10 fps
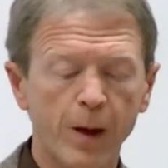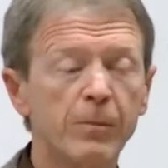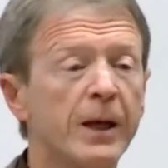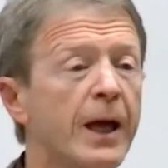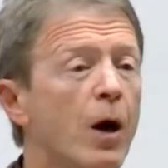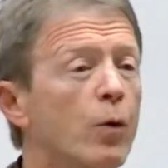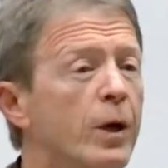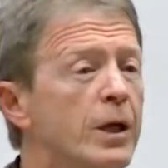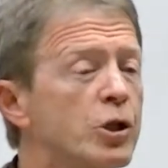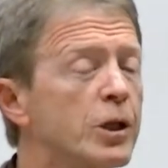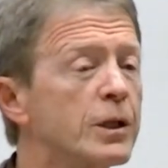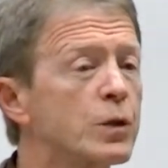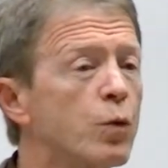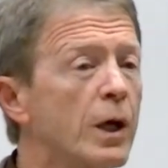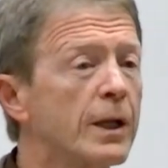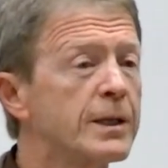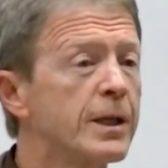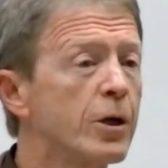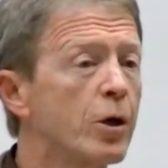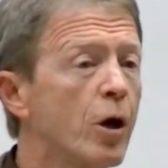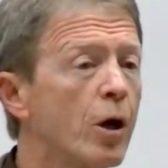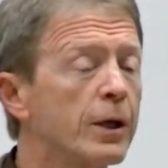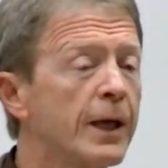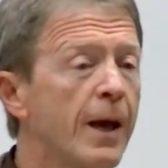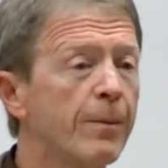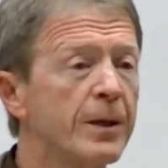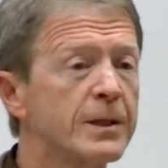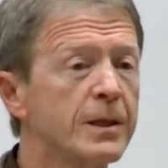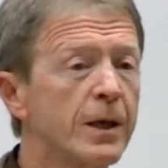public outreach as well as here on campus,